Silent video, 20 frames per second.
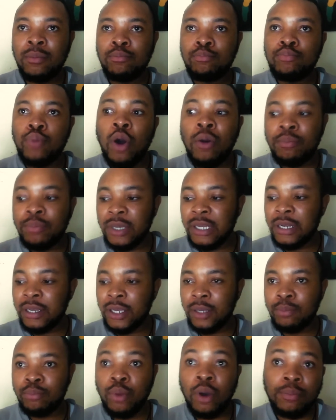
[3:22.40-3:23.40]

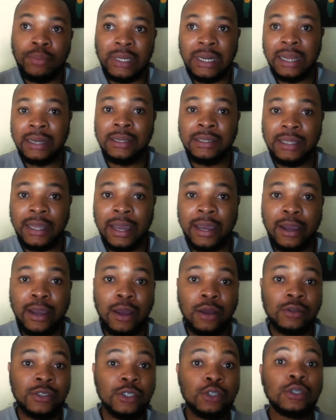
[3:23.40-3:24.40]
bombing an entire
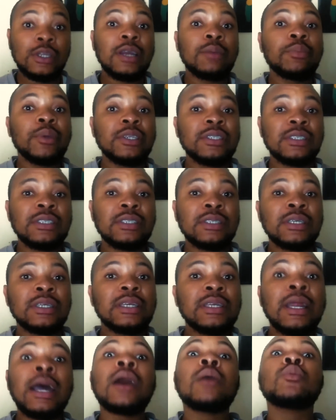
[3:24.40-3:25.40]
house, this other person is thinking
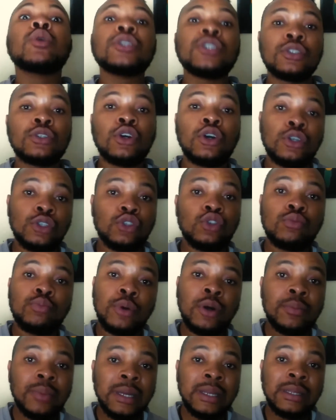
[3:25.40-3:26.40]
how much it costs to
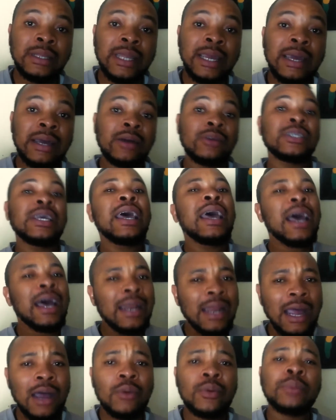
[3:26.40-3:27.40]
bomb an entire house and
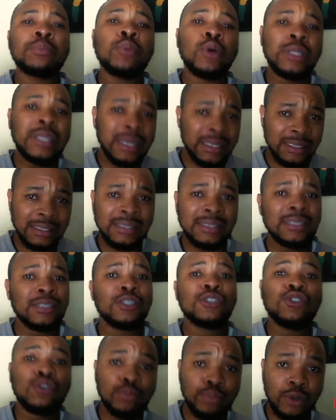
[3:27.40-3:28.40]
how important is it
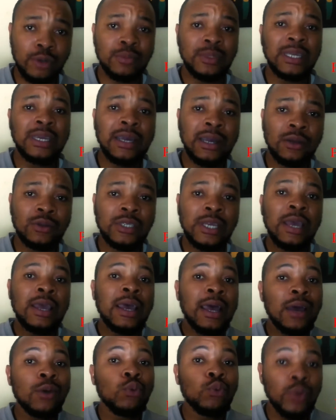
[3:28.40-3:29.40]
to bomb the house,
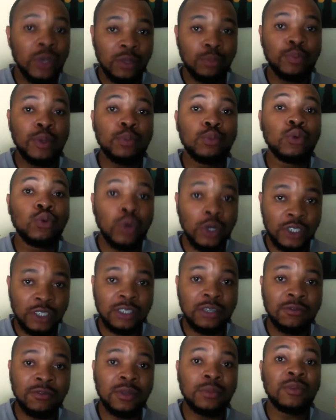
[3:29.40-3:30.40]
and will people watch the
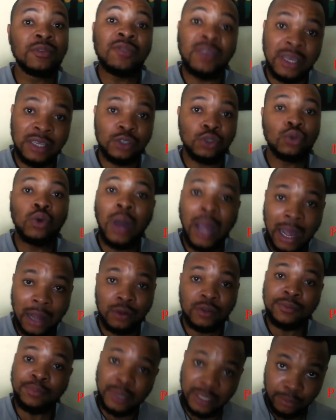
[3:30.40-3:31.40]
film if there's no house
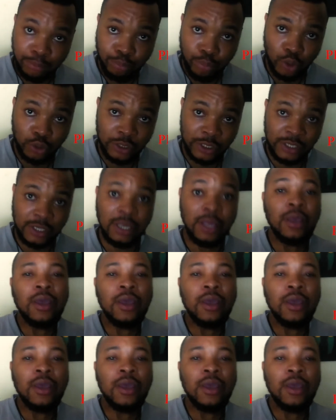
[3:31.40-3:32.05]
being burnt.